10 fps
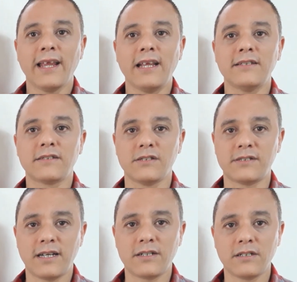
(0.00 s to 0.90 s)
is
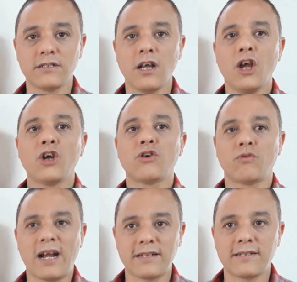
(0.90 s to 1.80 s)
considered
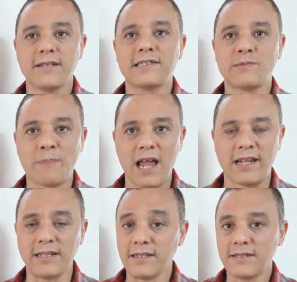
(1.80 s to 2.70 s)
correct
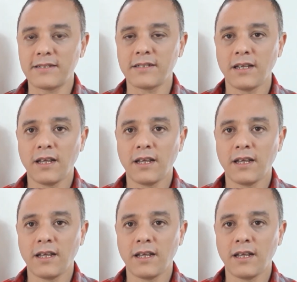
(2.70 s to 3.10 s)
spellings.